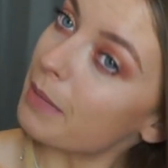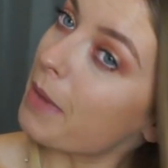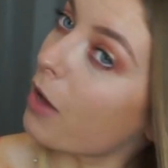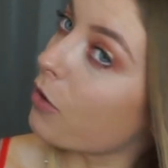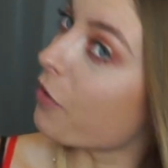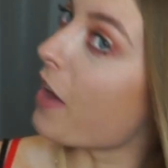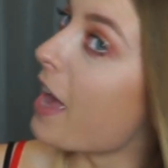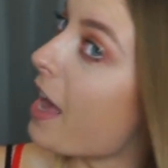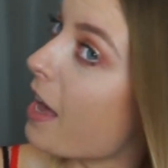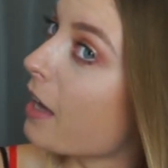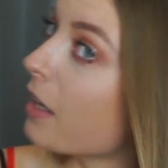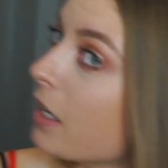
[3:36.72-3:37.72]
amount of
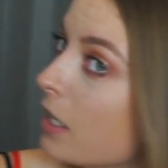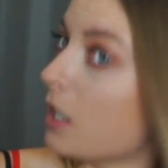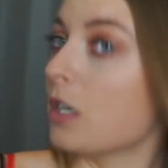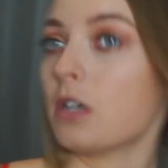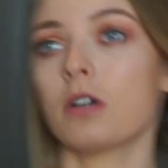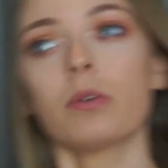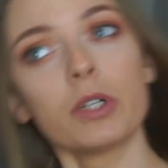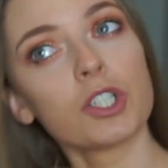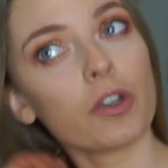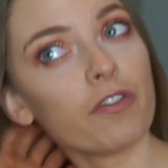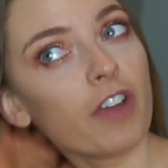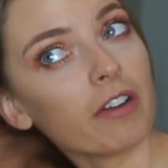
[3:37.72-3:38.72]
hair, which
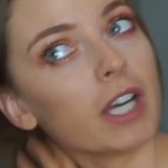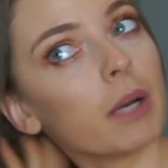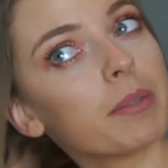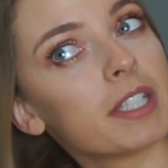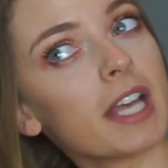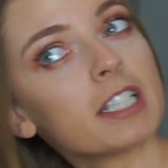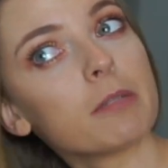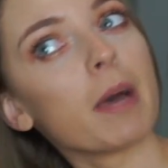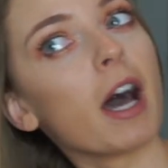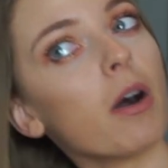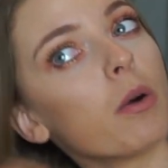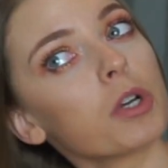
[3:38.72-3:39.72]
I'm very upset
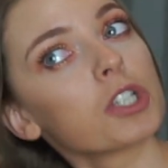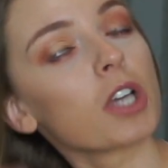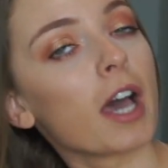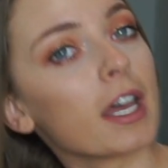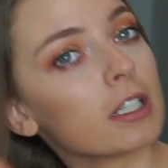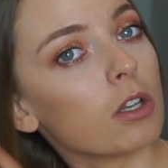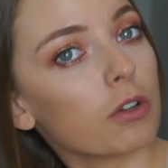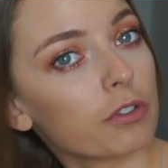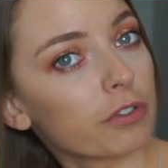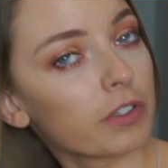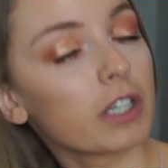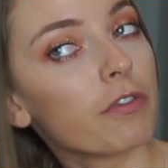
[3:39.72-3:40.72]
about. I wish I had long,
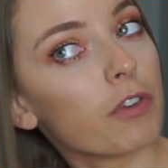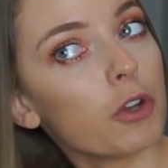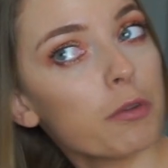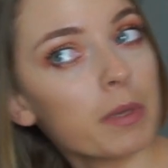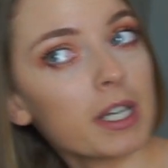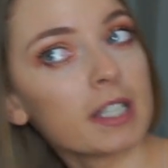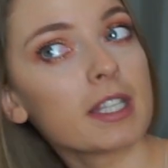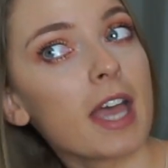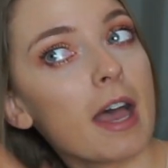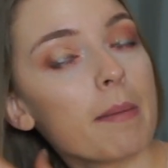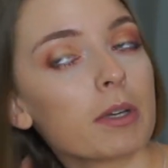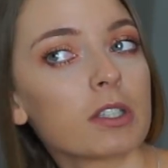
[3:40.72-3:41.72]
thick, voluminous
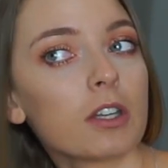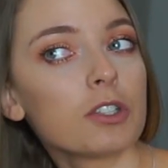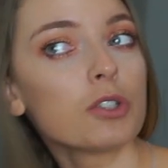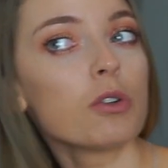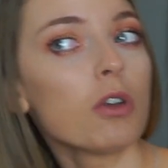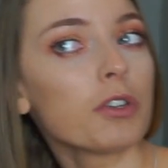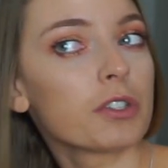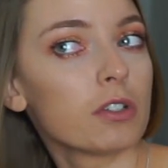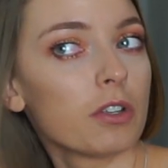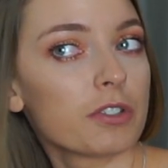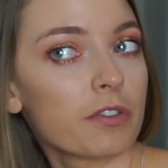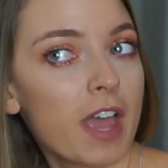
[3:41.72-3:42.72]
hair because I'd do lots and
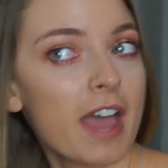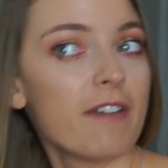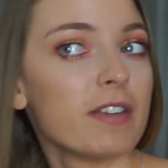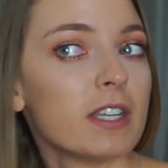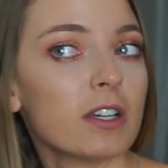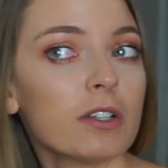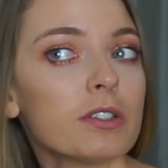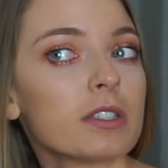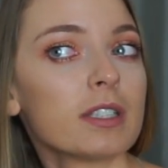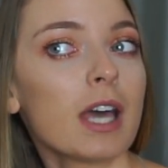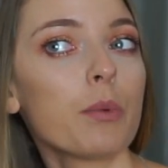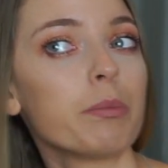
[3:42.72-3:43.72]
lots of hair videos
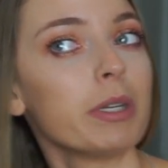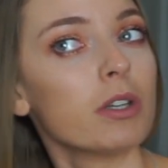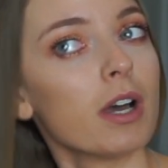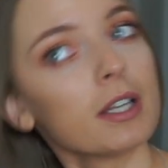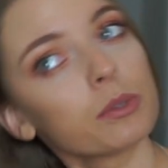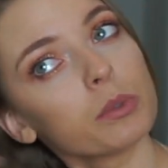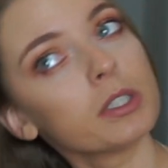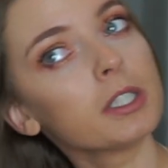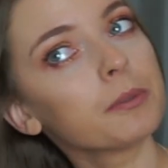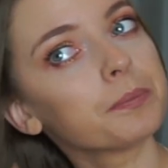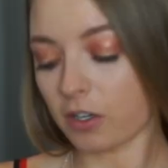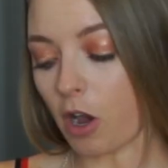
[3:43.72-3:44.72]
and that would be nice, wouldn't it?
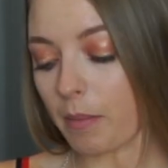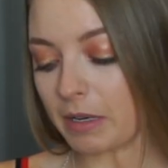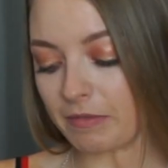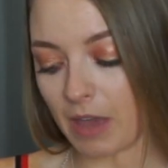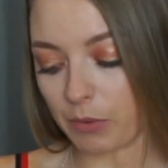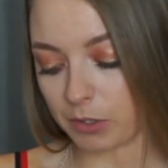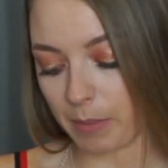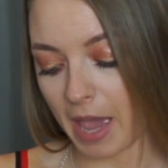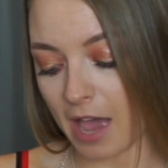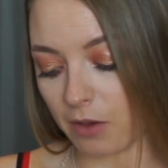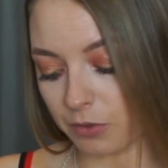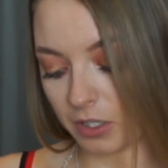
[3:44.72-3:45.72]
I can't believe that was
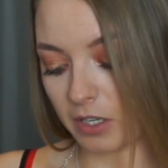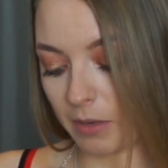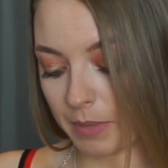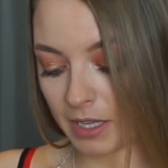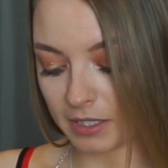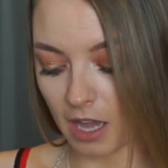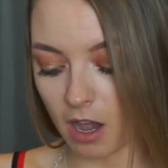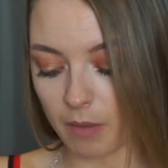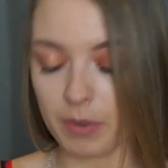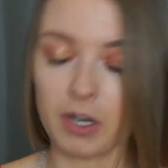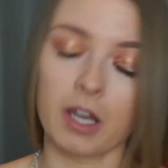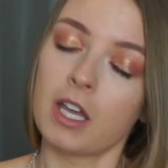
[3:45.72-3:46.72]
£1 and I picked that up
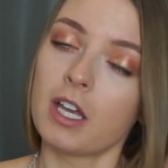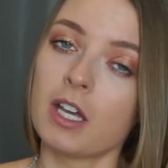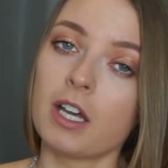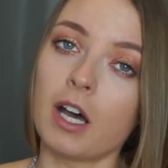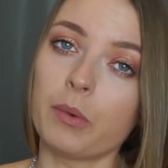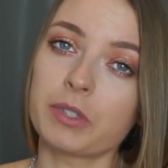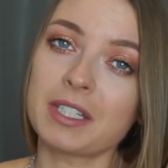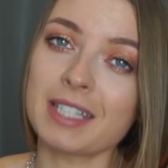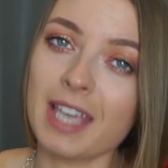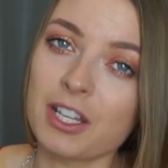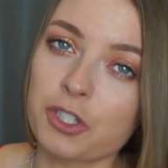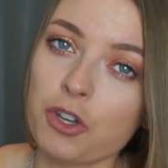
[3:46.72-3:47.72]
and I was going to
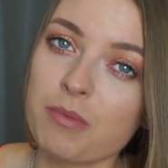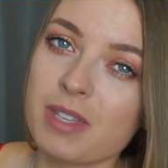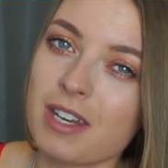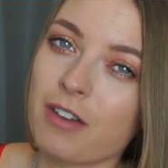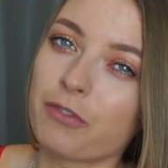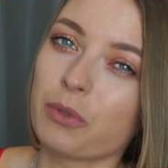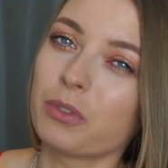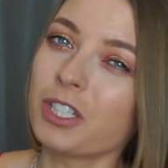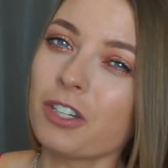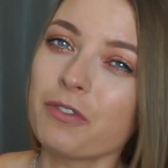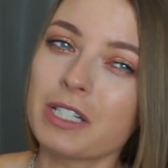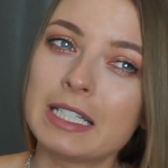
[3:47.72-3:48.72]
get 2 but then I thought you
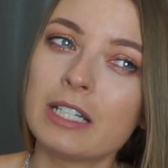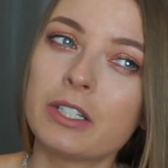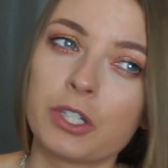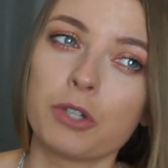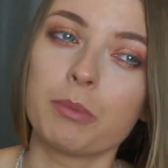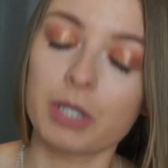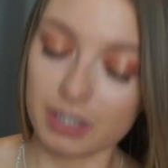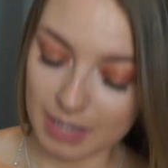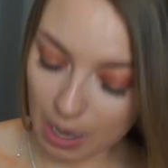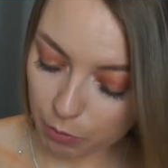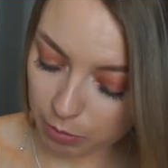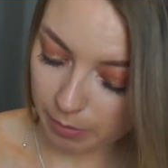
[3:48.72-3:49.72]
don't really need 2 because
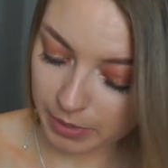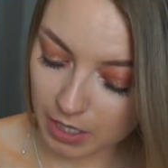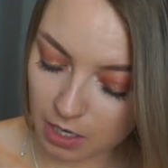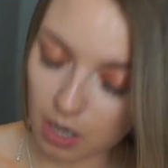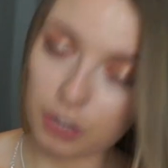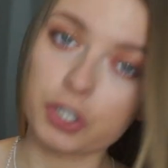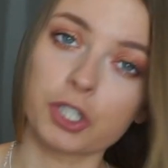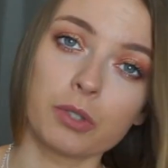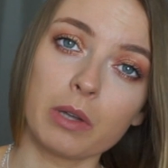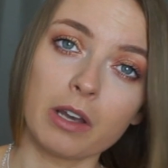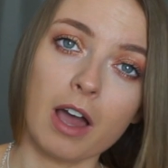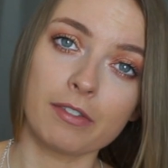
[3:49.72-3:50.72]
that will probably last you
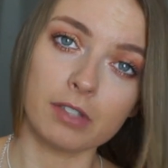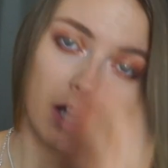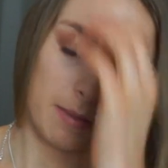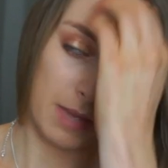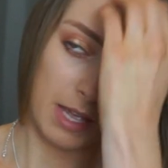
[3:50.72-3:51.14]
a lifetime